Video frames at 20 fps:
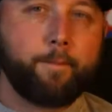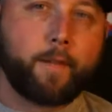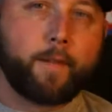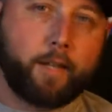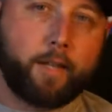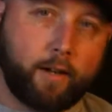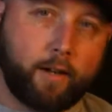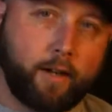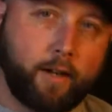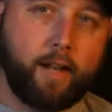
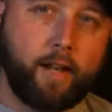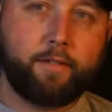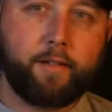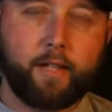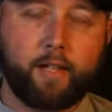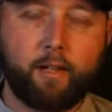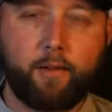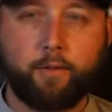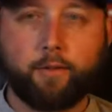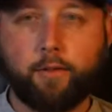You're going to have to get
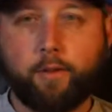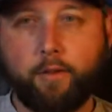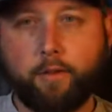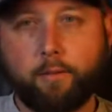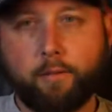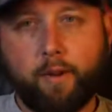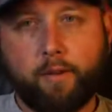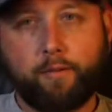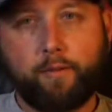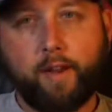used to it. It's
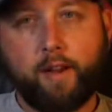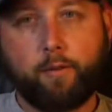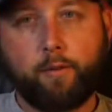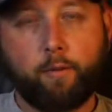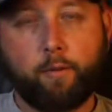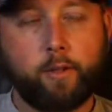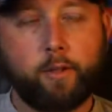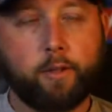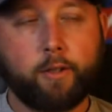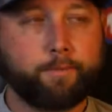my favorite
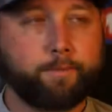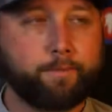one.